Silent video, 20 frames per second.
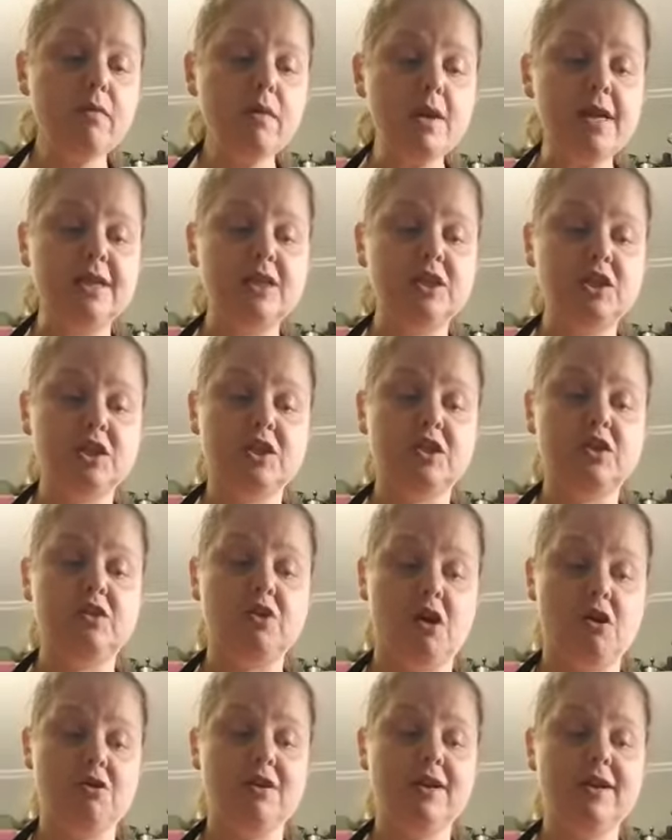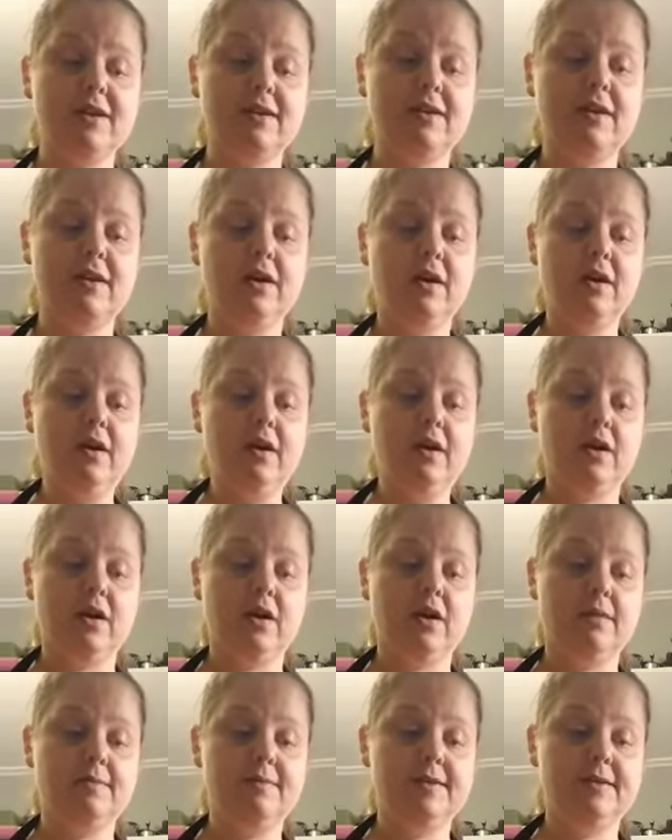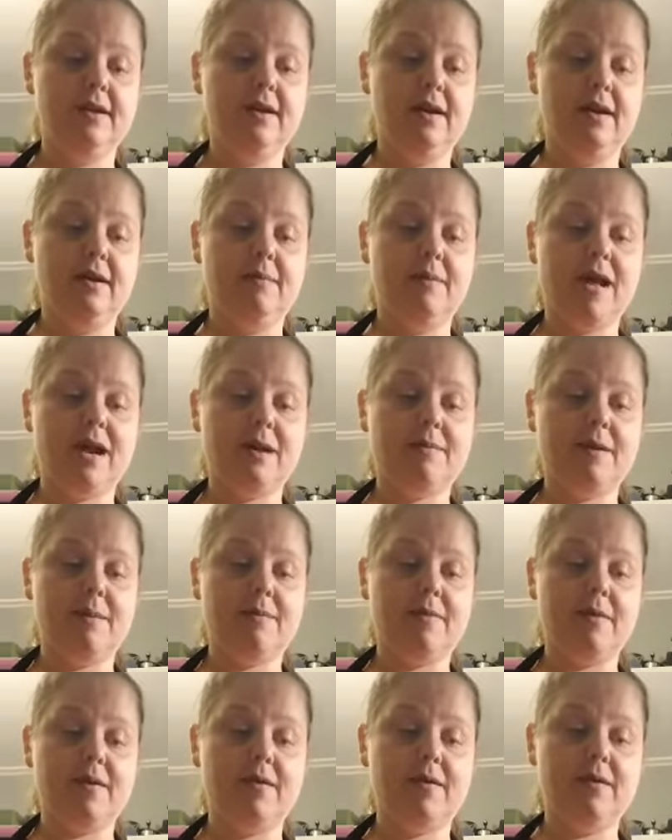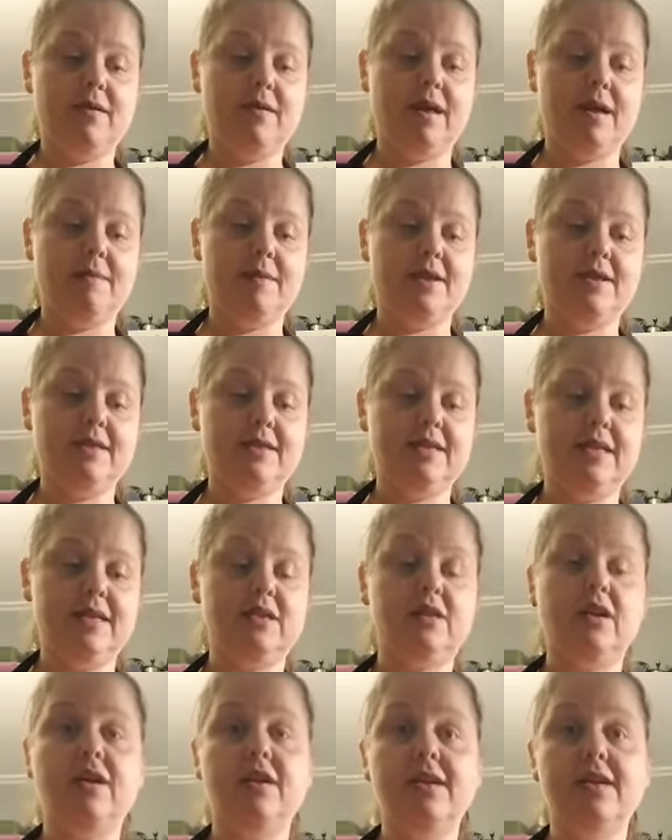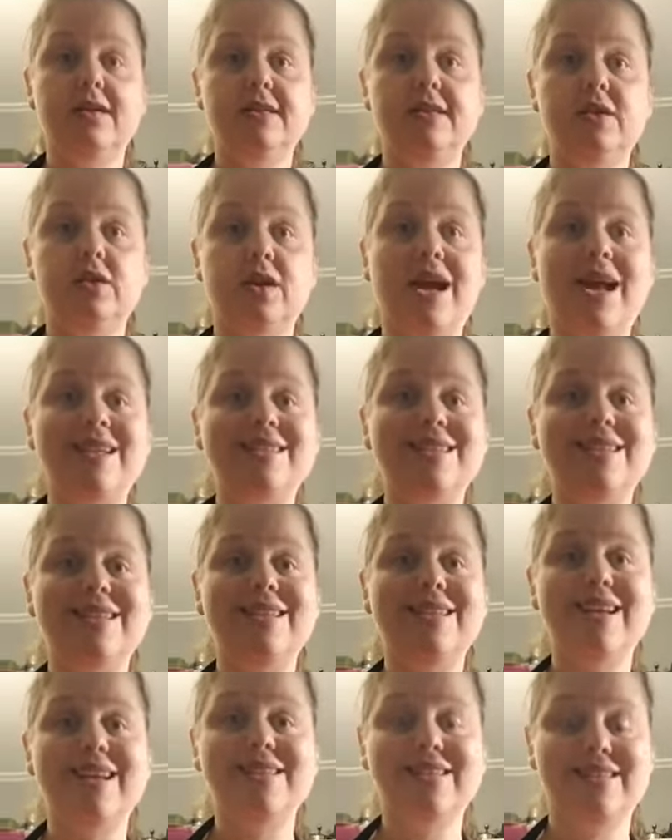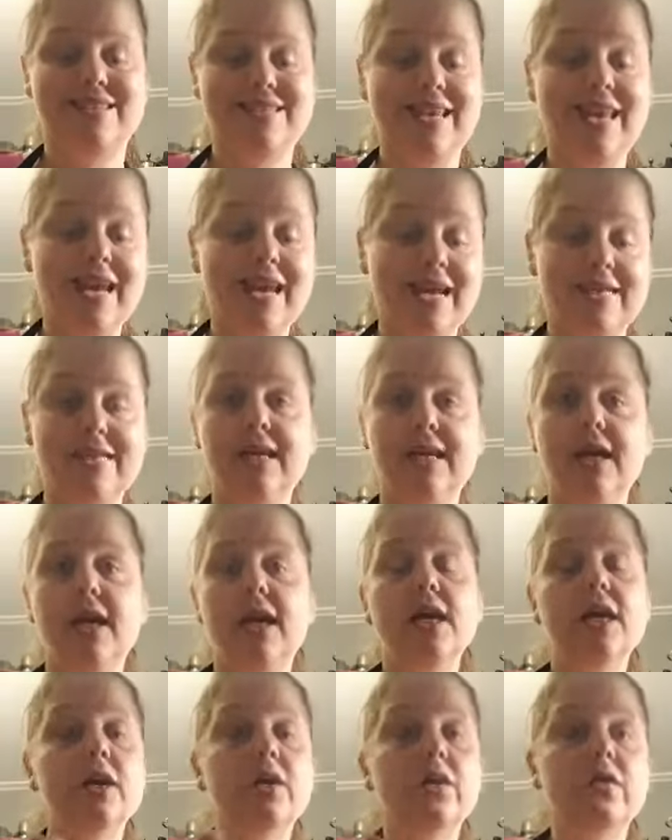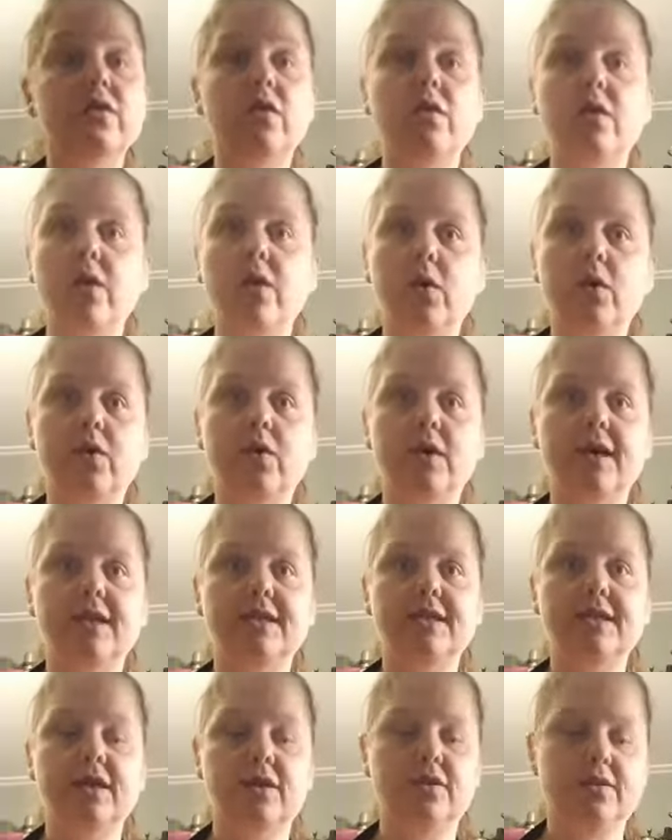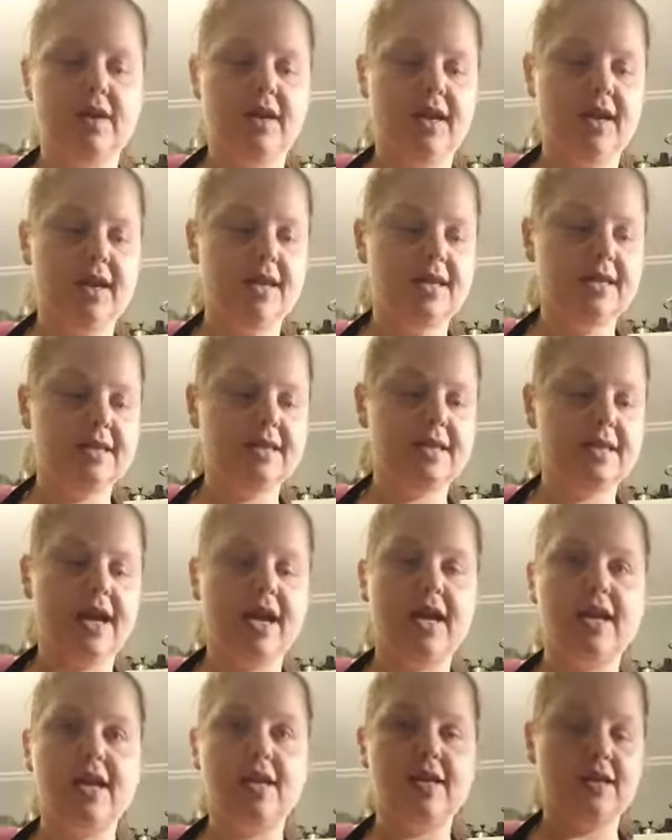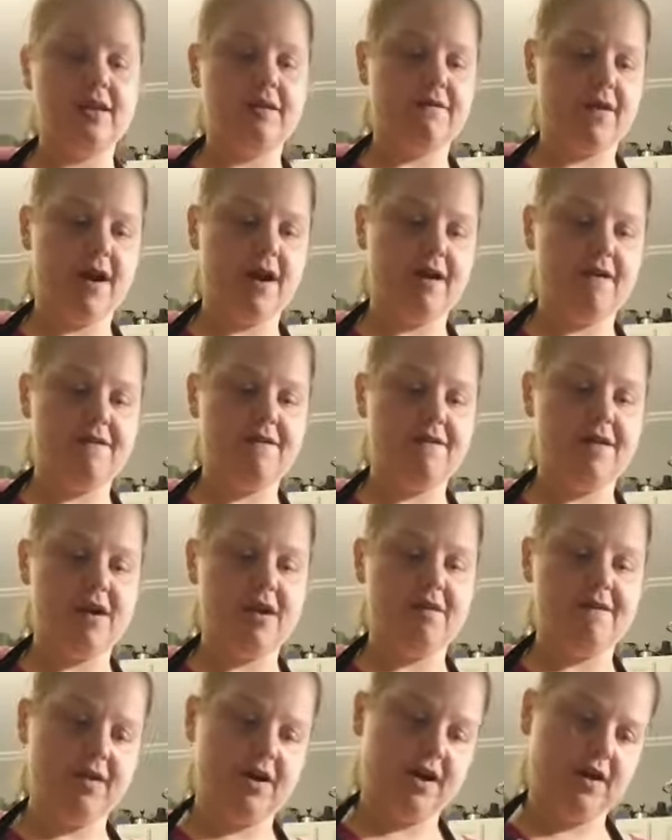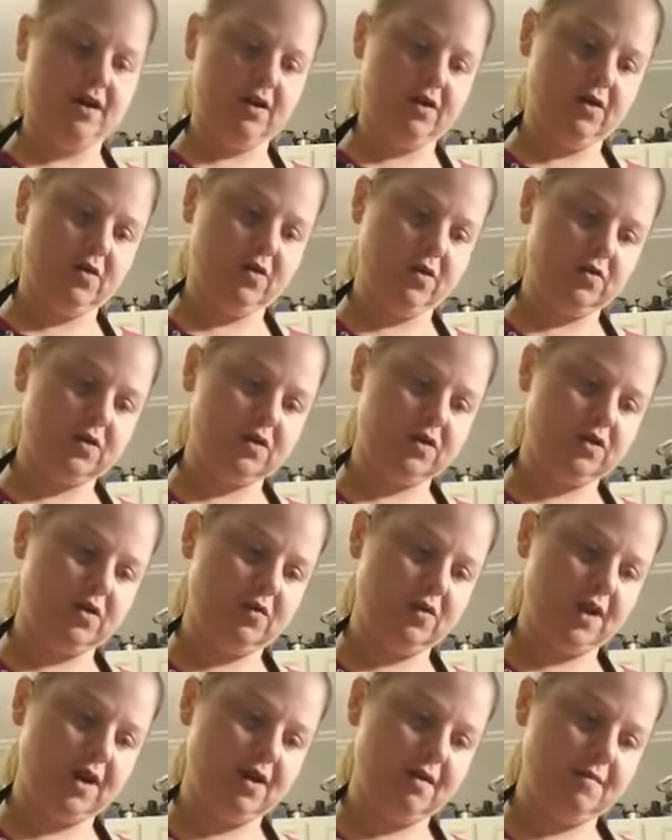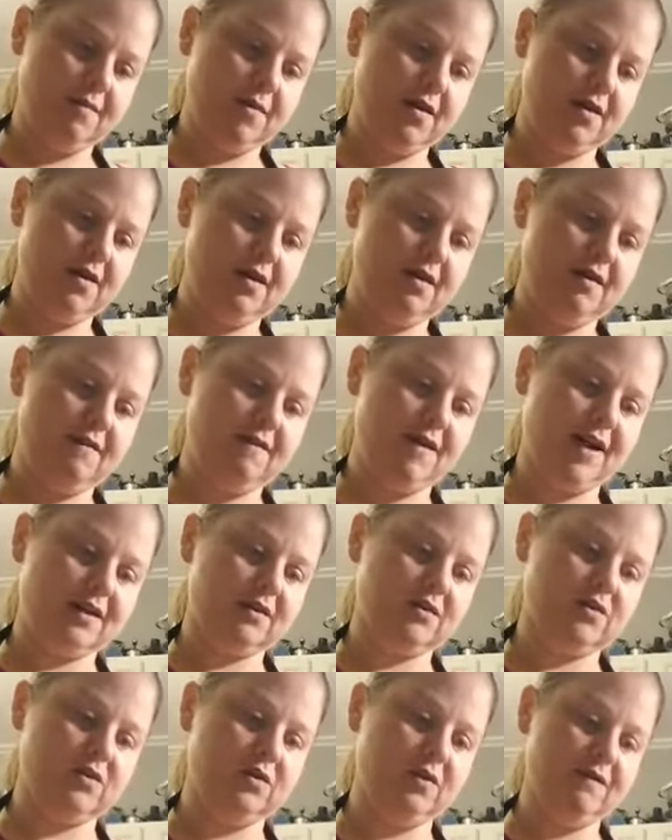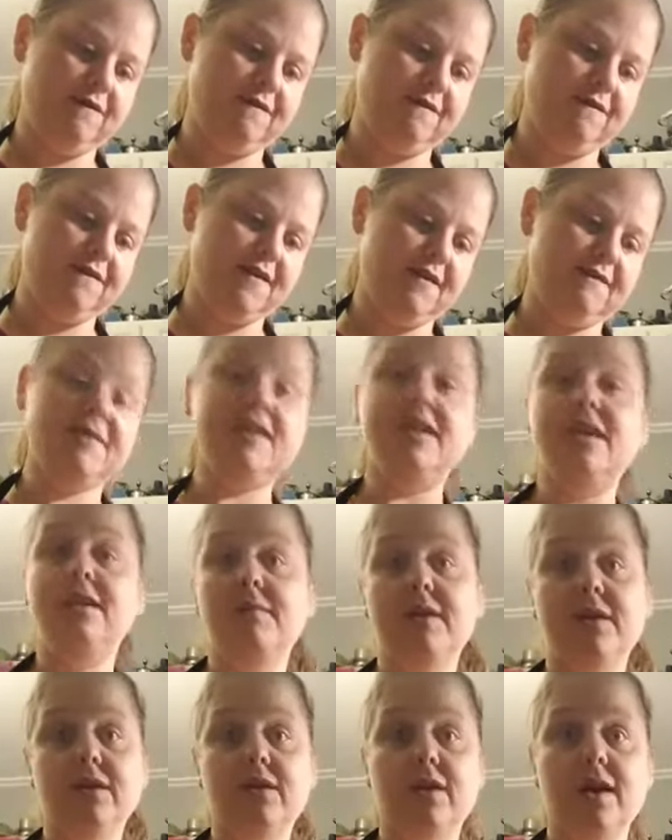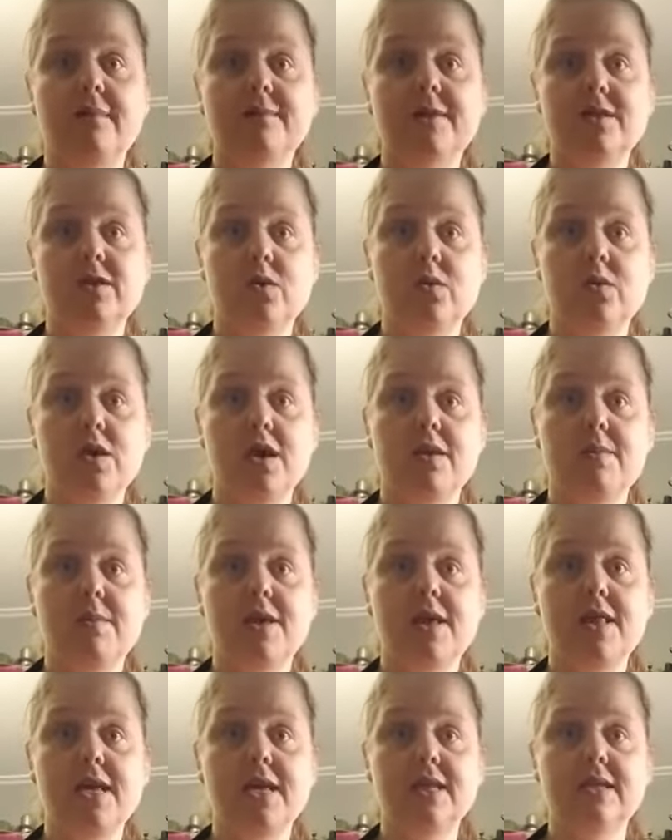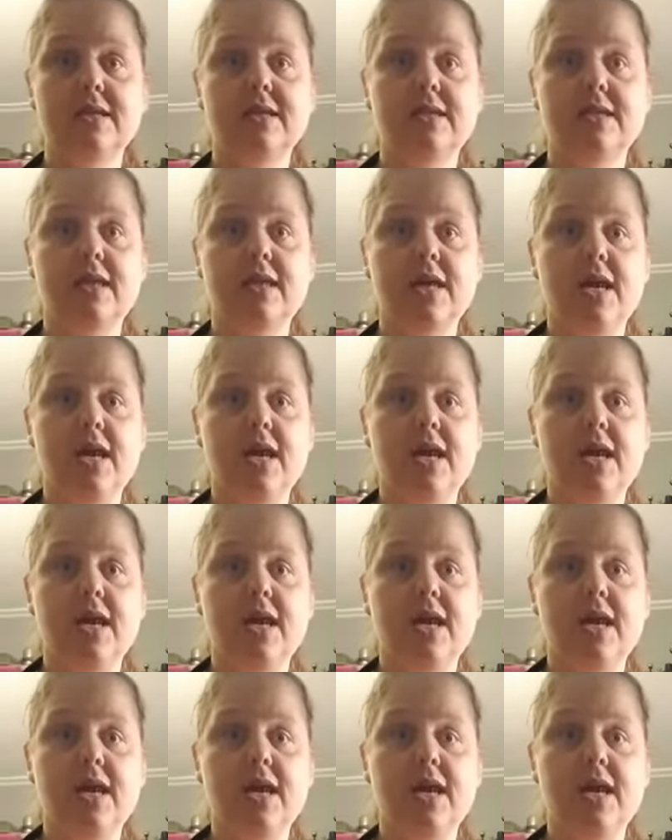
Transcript: It's just garlic, herbs, black pepper, lemon, sea salt, and citric acid. That's it. So no crazy ingredients, and very, very low sodium. In fact, there's only 15 milligrams of sodium in this